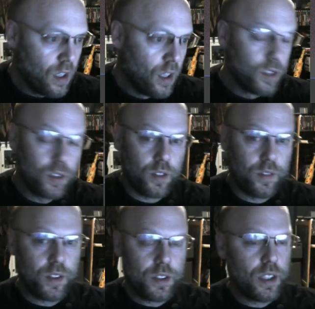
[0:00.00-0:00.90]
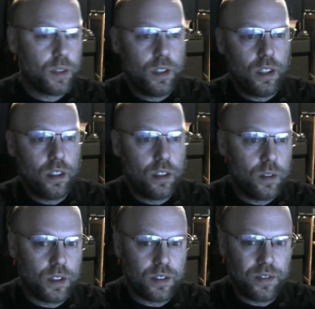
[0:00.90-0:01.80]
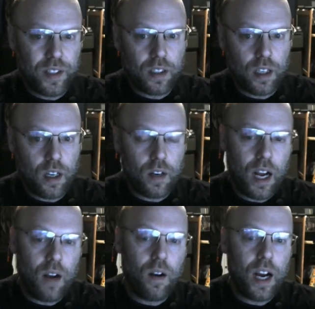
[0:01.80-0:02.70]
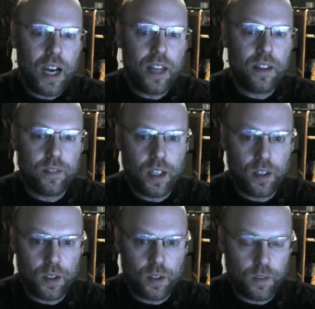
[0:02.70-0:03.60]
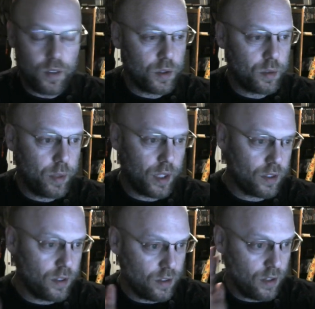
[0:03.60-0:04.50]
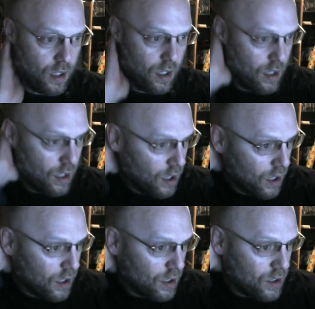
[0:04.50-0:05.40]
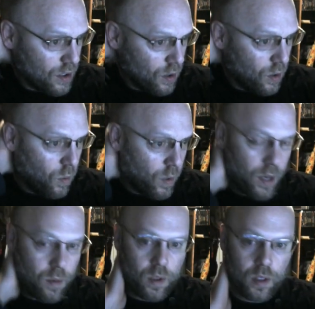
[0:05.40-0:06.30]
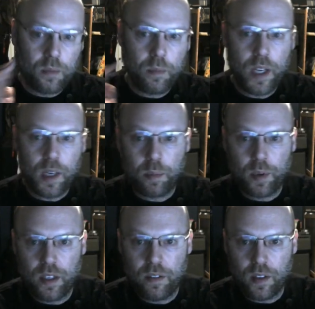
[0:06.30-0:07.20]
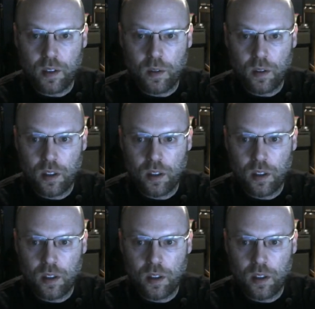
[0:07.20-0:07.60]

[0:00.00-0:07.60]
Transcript: so the first thing we need to do is figure out how high the value of those pixels are. So we will make a preview.